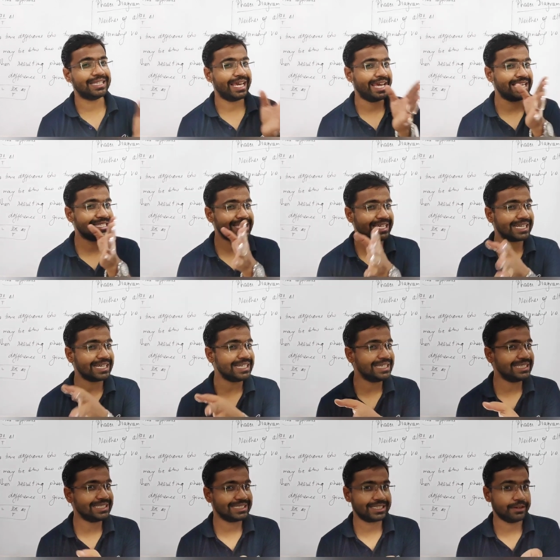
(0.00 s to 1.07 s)

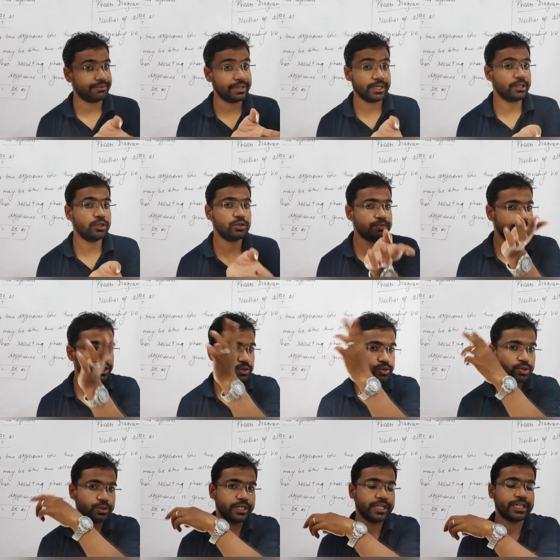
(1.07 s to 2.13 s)
exactly the way we used
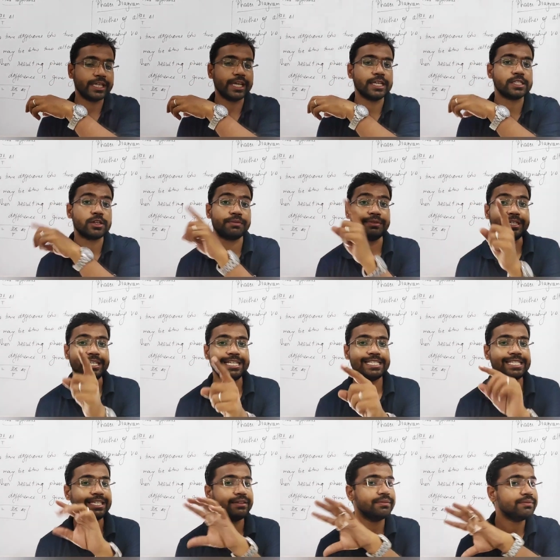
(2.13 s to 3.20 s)
to do in case of
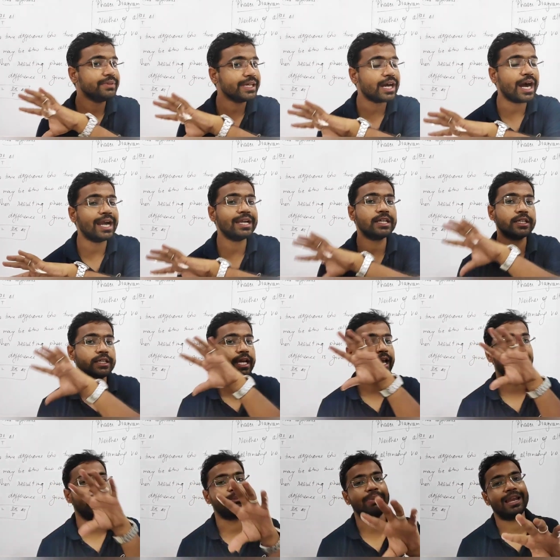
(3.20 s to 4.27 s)
DC, we can't
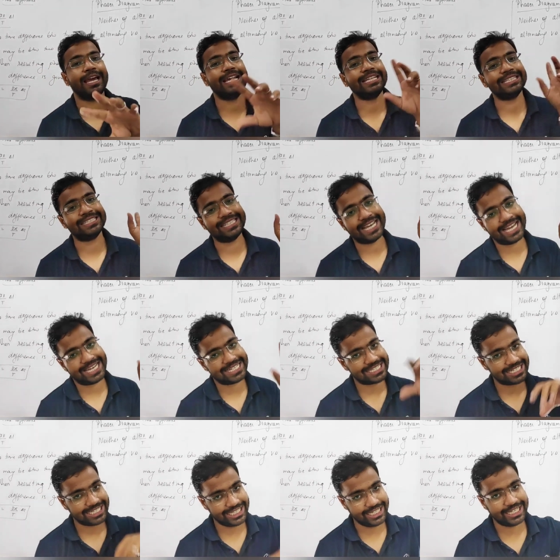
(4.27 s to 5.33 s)
apply that
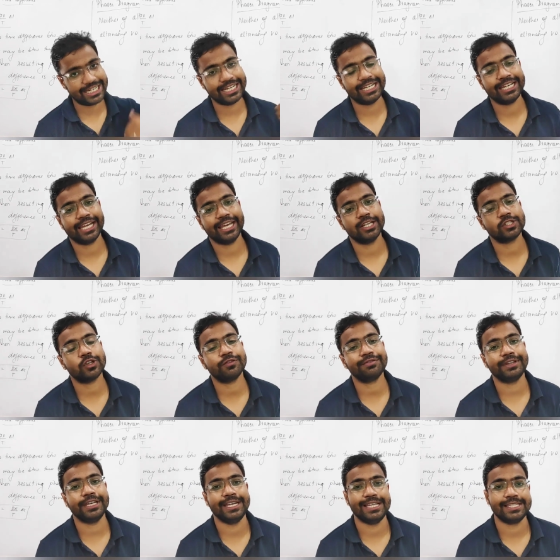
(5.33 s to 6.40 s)
here in case of
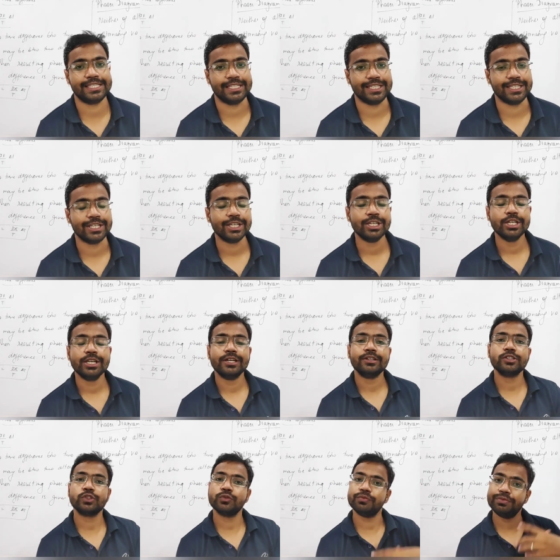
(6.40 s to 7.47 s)
AC.
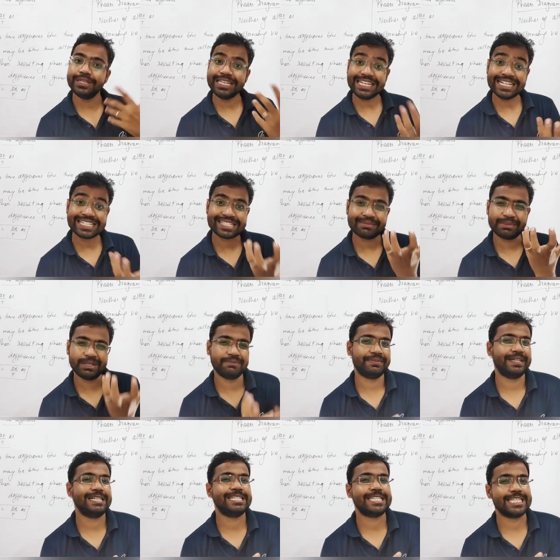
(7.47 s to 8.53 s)
So we need some
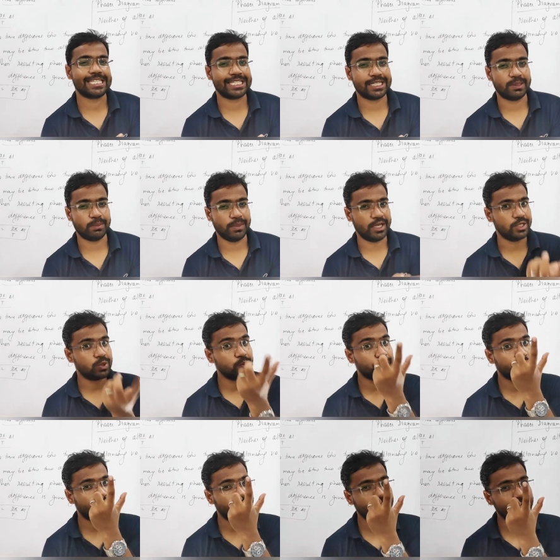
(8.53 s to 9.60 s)
different system, and
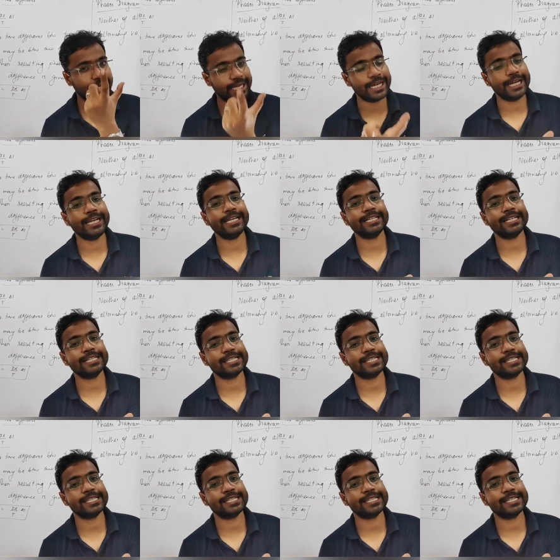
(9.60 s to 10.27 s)
for creating that